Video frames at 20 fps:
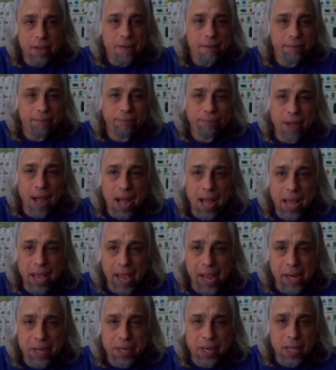
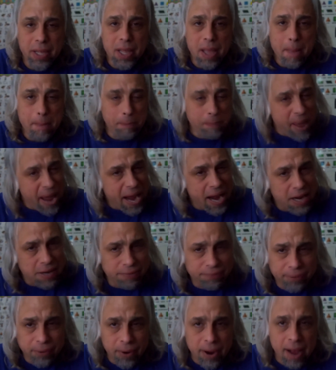fined, banned
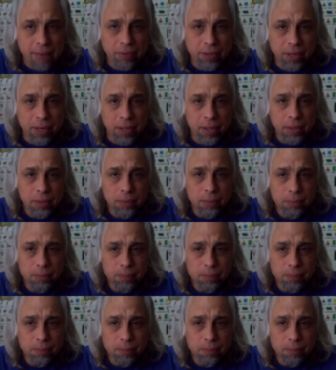forever,